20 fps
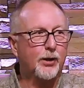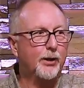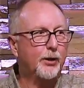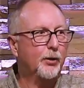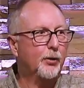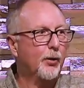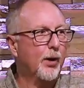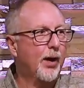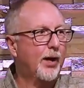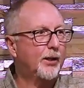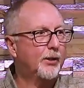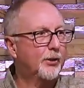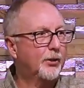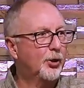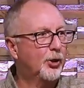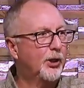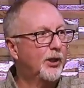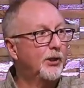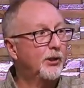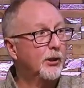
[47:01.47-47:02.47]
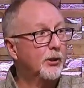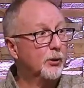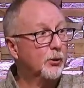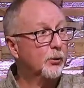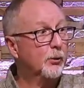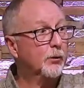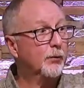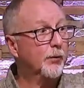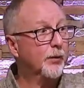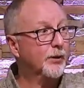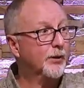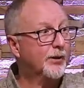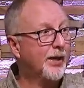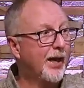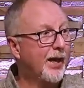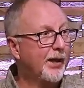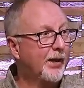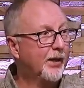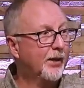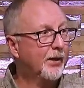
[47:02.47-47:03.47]
Christ. Jesus was
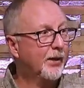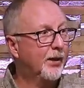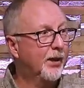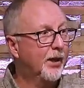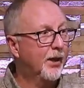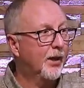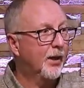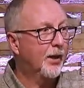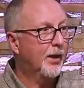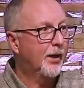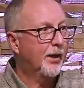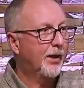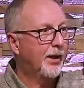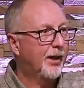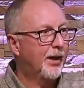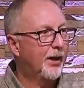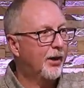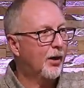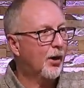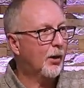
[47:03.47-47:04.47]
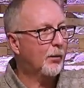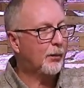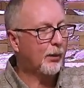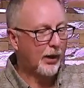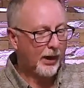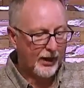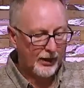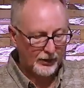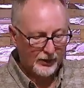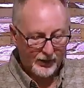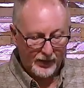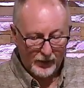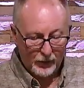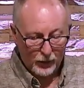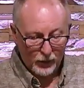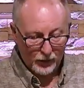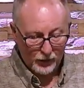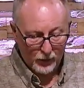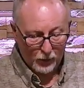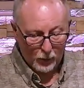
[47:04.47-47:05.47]
forsaken in our place. He
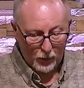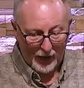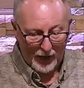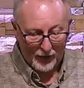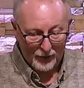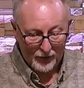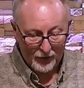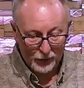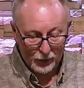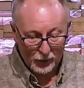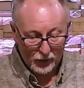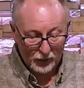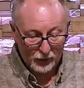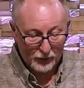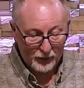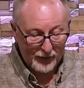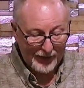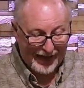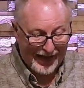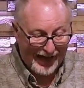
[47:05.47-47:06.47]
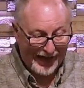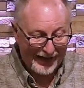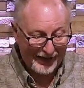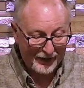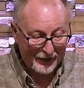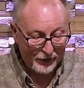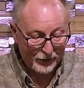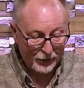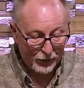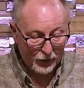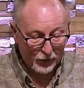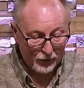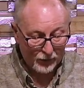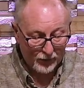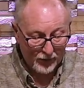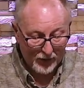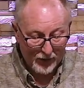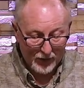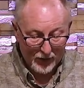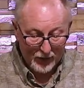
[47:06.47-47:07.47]
took the wrath and judgment I deserve,
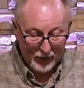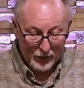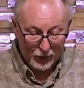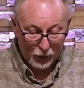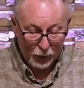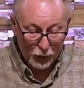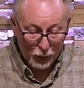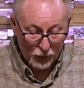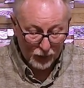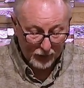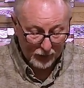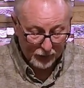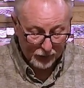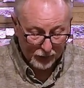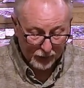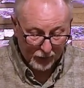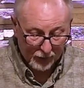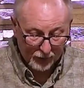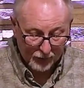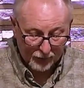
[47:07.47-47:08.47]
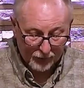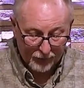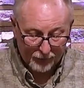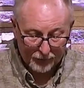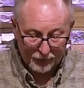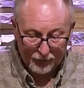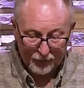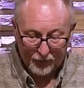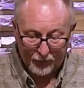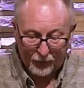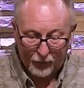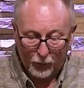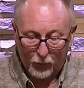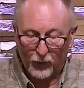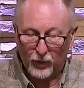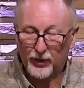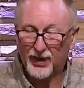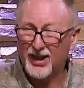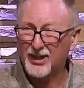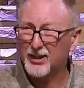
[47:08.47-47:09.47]
you deserve for
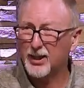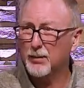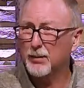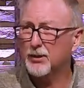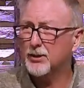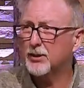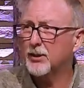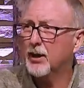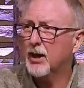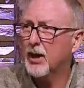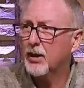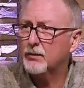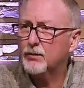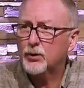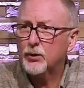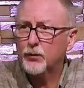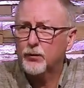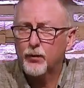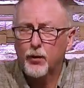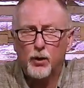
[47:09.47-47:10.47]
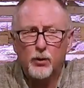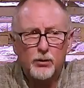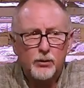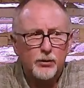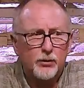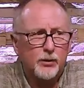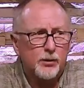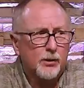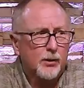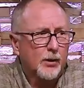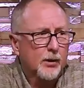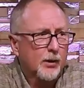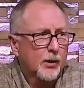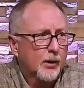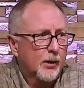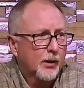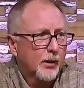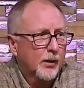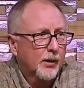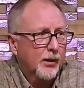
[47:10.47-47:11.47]
you. That's how much he loves you, folks.
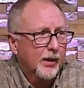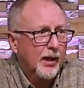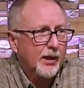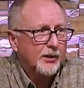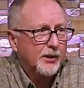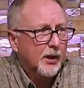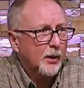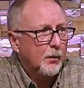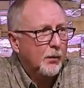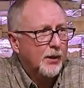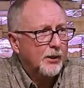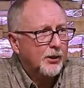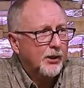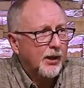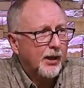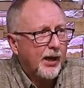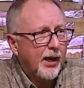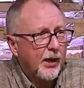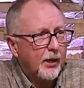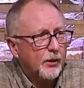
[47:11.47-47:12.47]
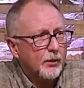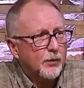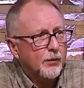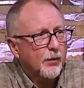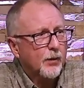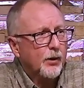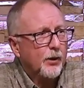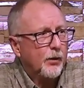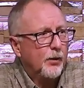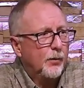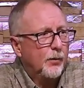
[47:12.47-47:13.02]
That's how much he cares for you.